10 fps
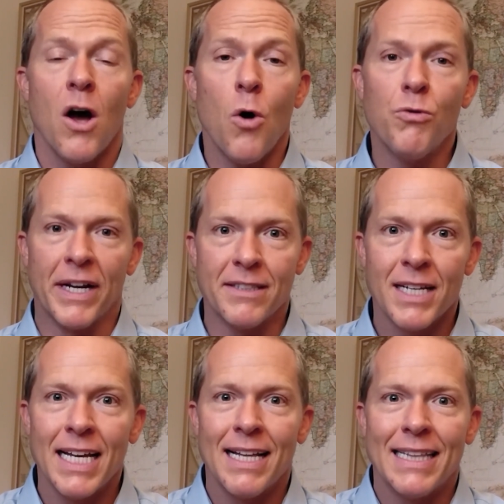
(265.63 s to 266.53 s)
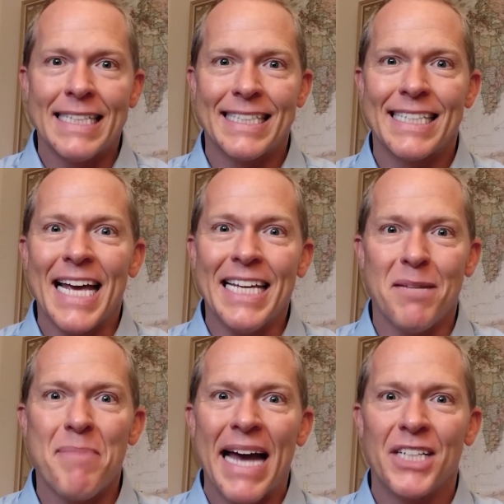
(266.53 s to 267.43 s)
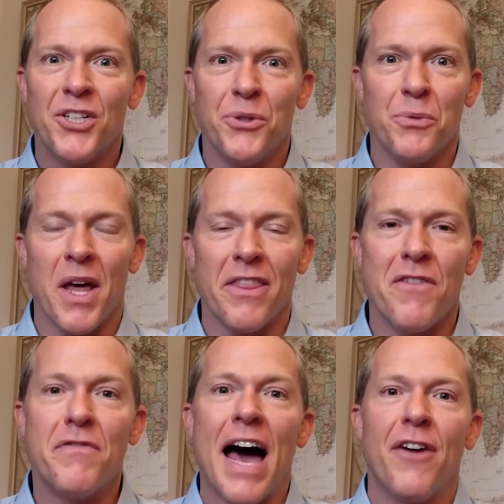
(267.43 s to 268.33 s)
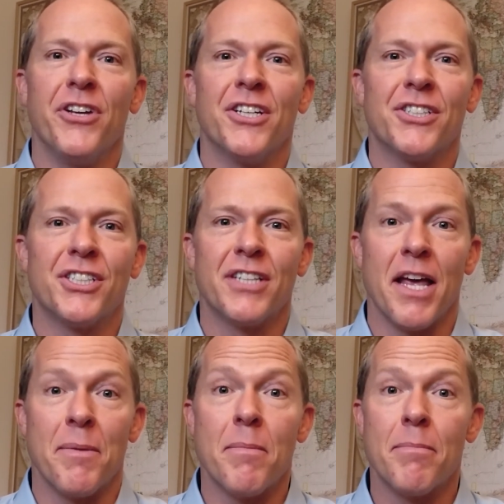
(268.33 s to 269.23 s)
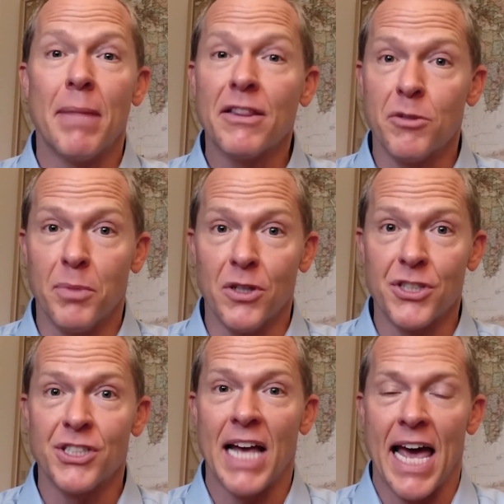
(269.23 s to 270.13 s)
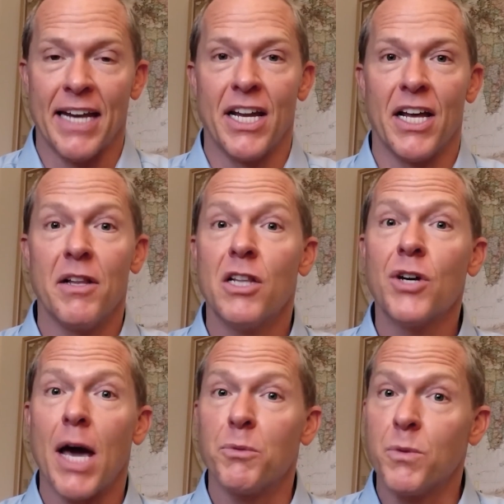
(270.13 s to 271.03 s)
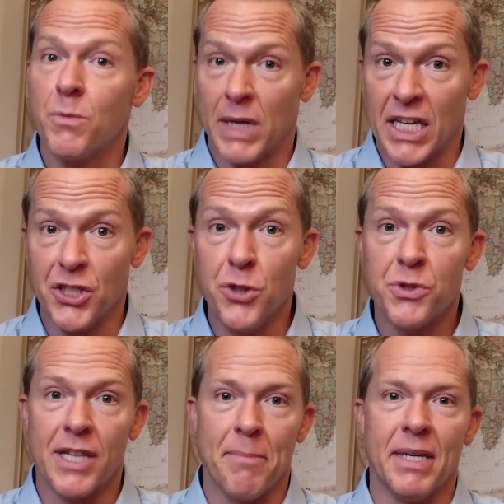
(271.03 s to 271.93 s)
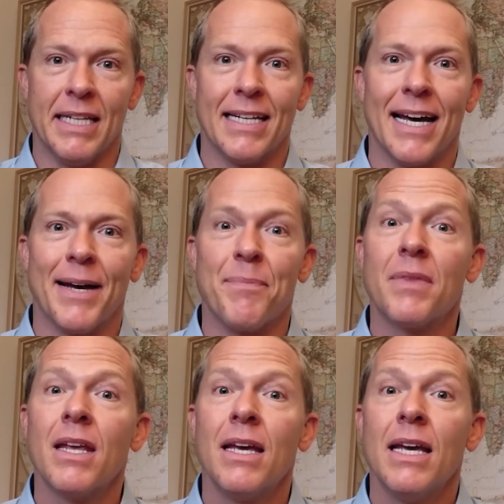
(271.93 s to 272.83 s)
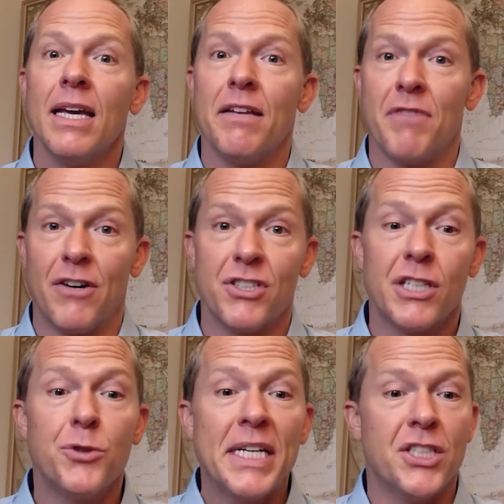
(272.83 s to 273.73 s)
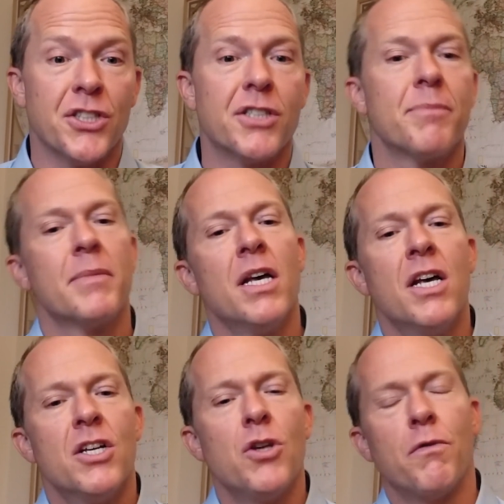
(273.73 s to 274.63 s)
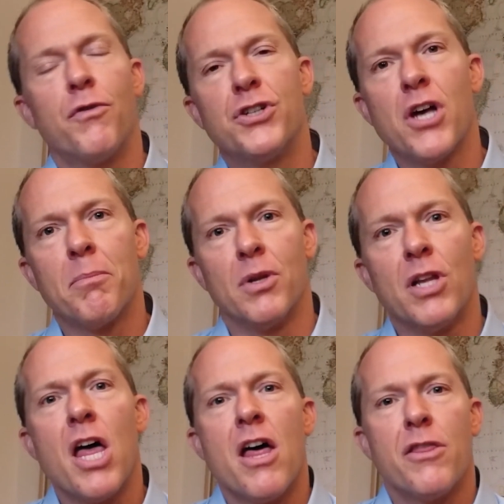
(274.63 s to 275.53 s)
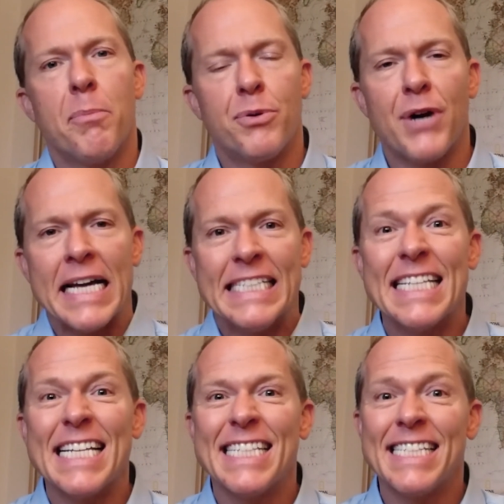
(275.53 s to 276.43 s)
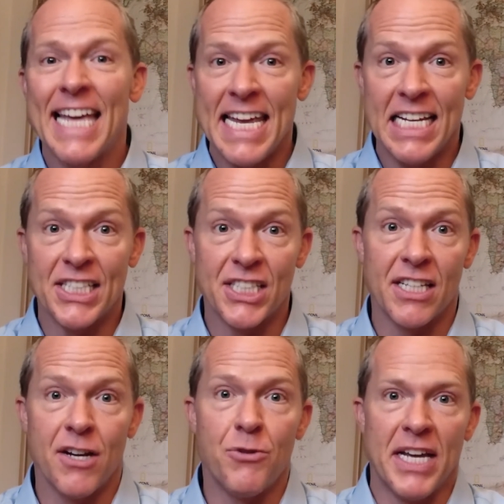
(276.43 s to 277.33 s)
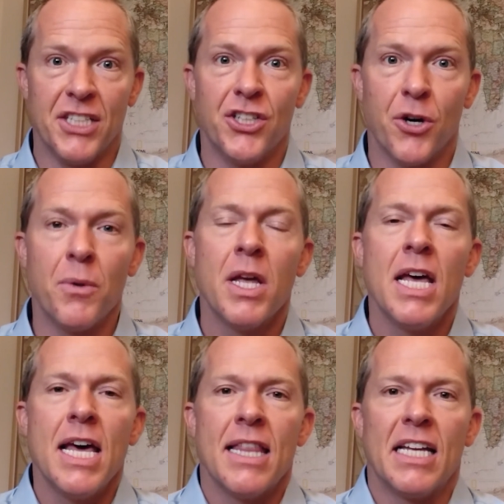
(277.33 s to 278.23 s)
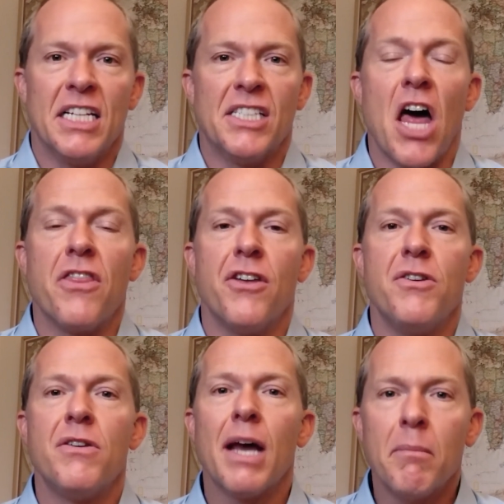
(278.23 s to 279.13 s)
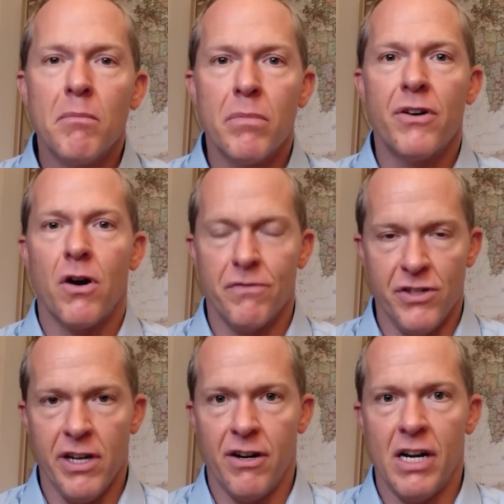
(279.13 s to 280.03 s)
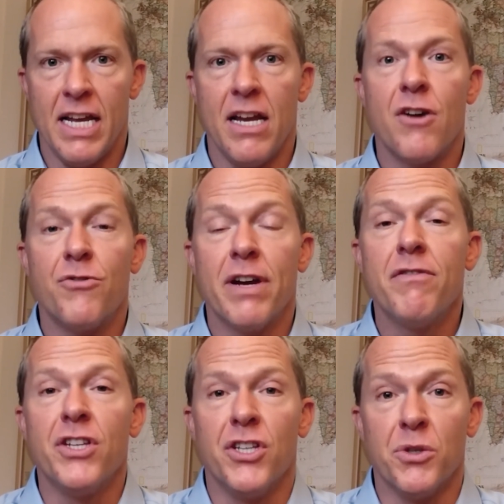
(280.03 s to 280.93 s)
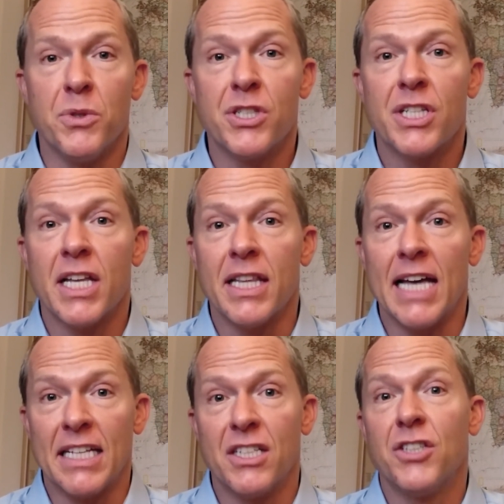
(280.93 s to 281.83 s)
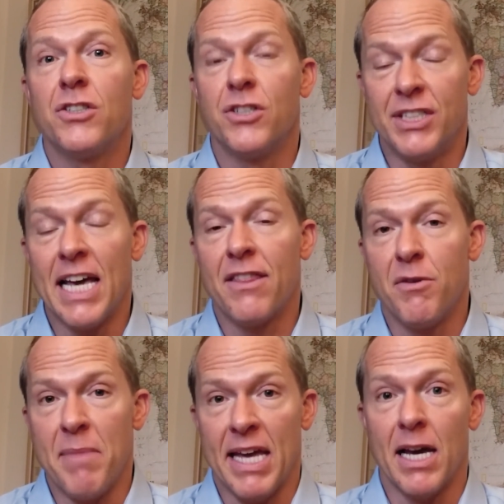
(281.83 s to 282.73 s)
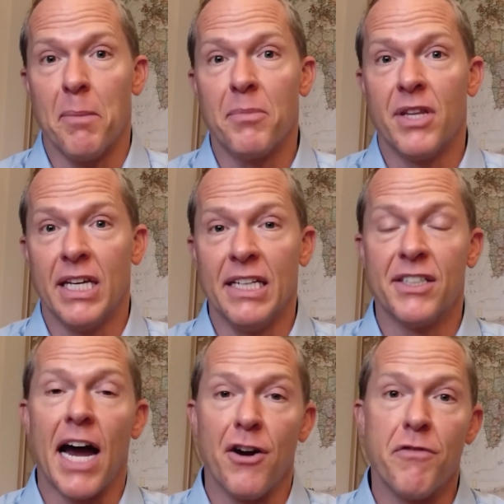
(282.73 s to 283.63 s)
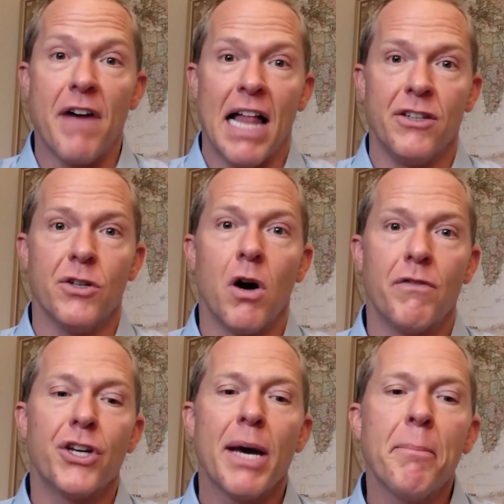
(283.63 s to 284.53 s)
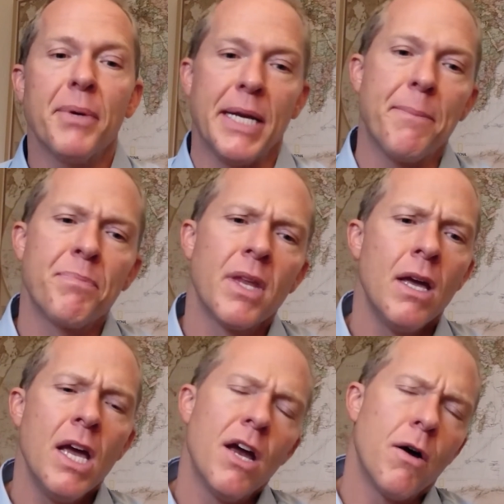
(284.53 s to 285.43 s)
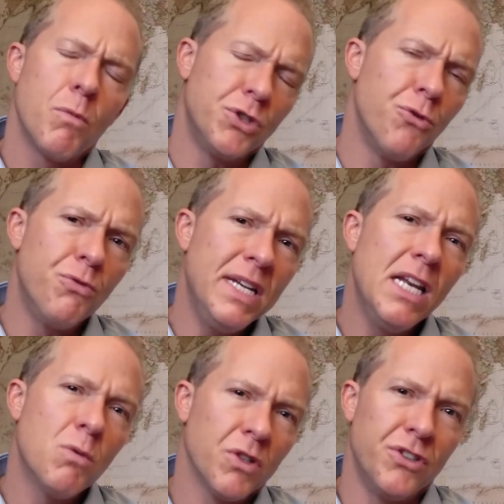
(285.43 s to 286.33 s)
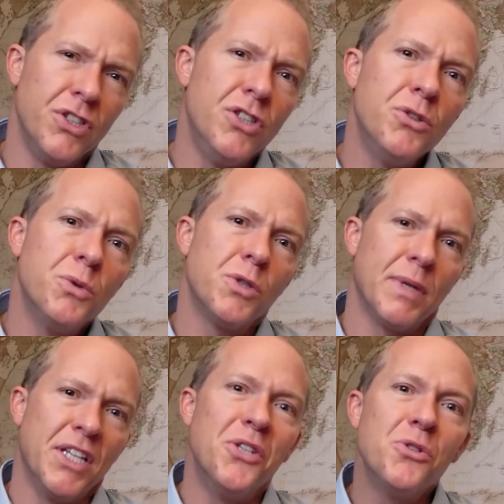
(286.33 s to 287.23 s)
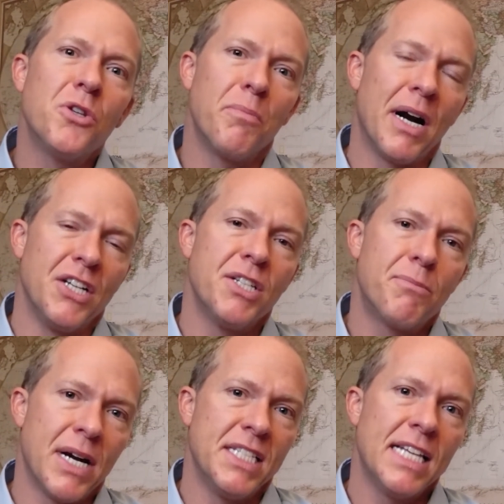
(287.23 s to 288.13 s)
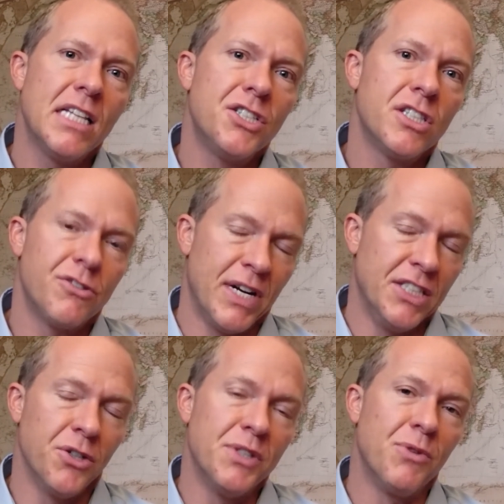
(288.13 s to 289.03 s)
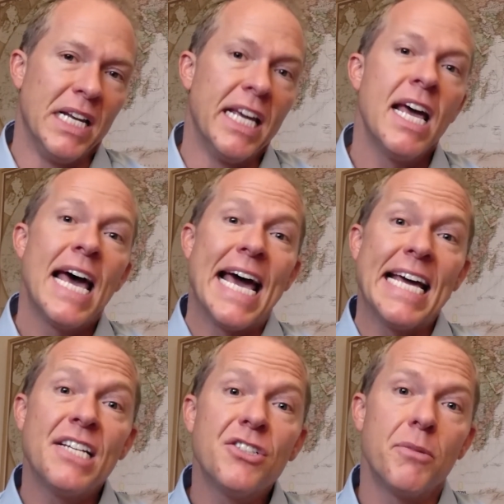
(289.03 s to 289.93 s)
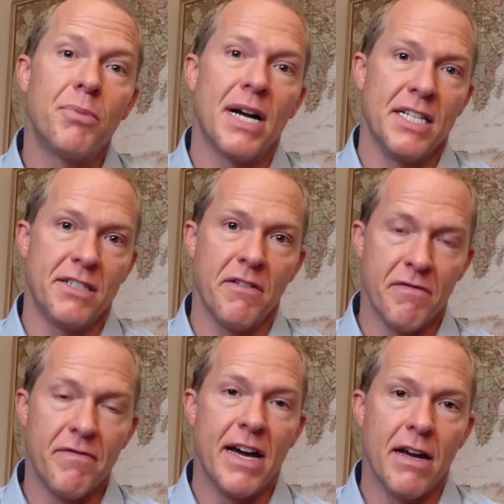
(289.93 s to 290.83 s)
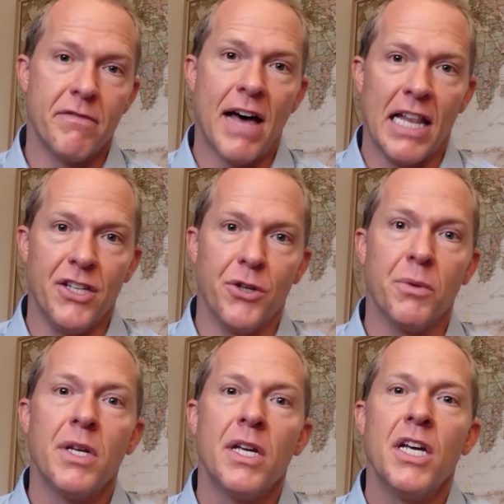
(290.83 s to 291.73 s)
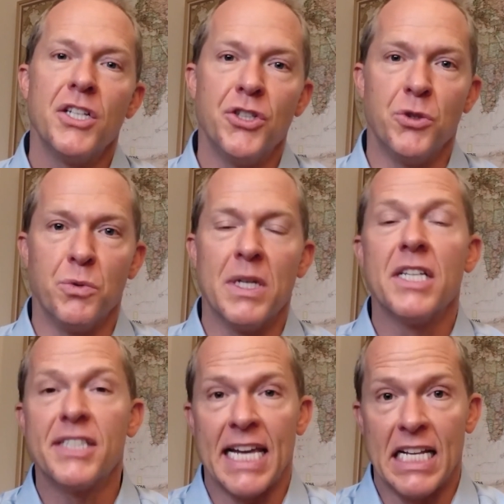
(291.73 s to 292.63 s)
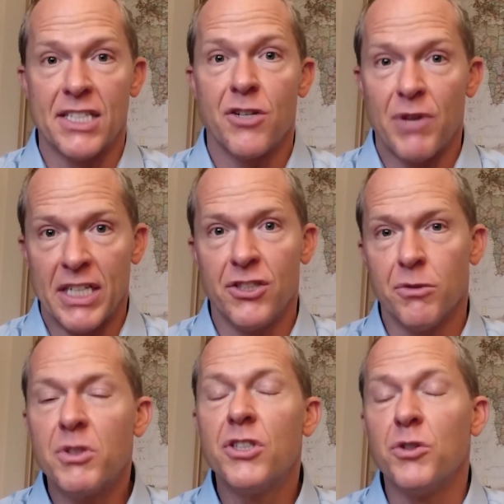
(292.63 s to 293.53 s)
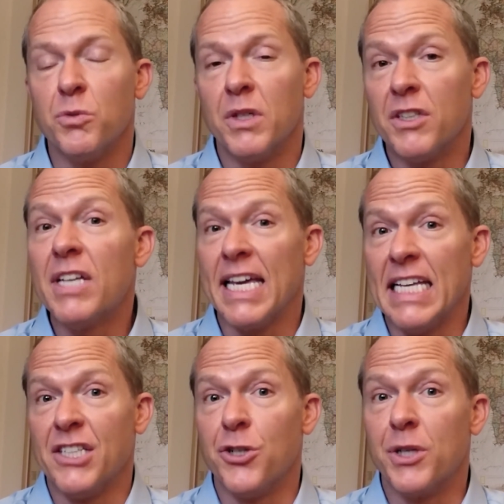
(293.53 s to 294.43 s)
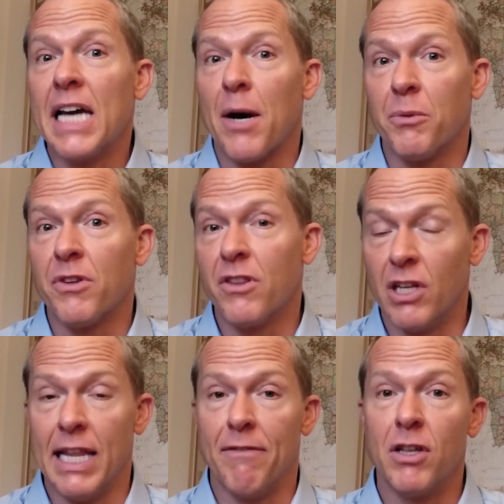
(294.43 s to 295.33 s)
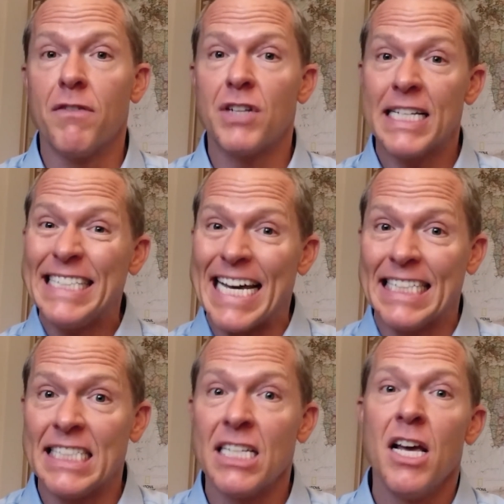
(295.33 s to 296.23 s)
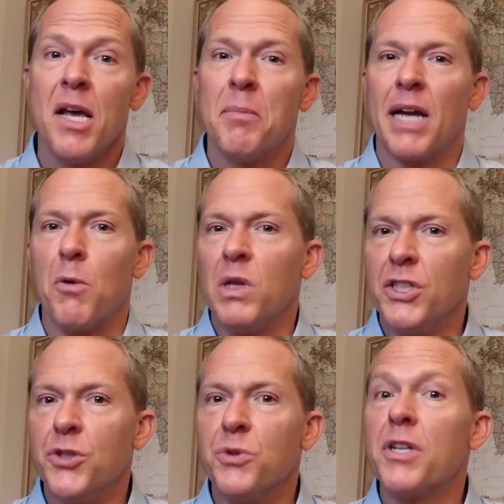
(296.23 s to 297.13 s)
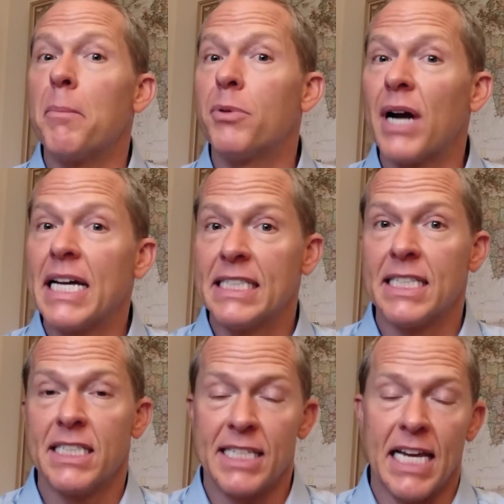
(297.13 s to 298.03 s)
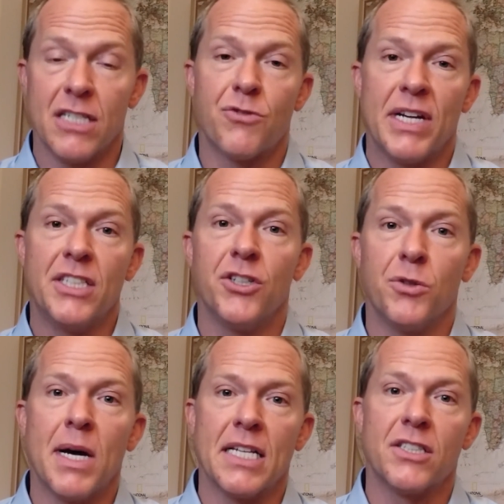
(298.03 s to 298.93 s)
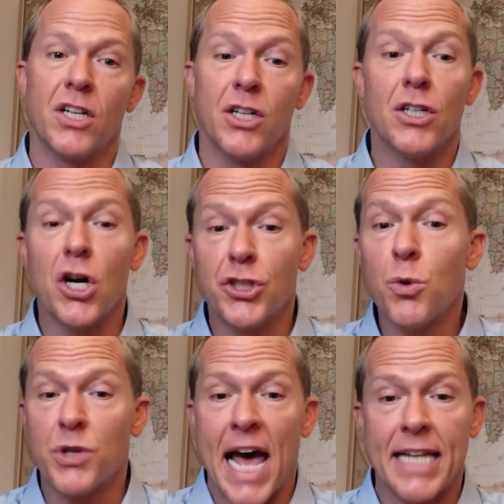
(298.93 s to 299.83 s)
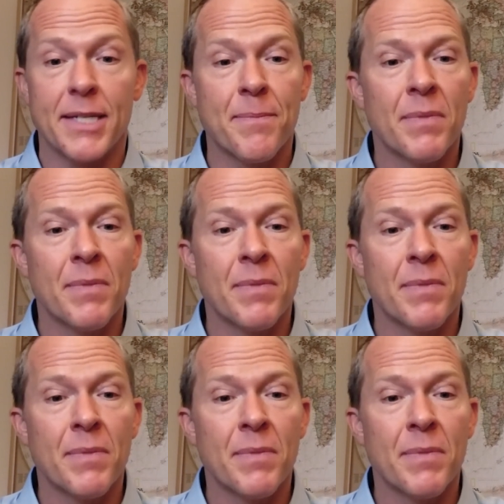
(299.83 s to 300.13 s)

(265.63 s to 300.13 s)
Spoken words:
Alright, let's get back to the various multiples and look how we can use them in various situations. So, for example, the price sales ratio, that is the number of yearly revenues that together make up the entire value of the company. What you really want to use when you use price sales ratio is really enterprise value to sales ratio to take into account the level of debt. But I will use price sales ratio as a shorthand.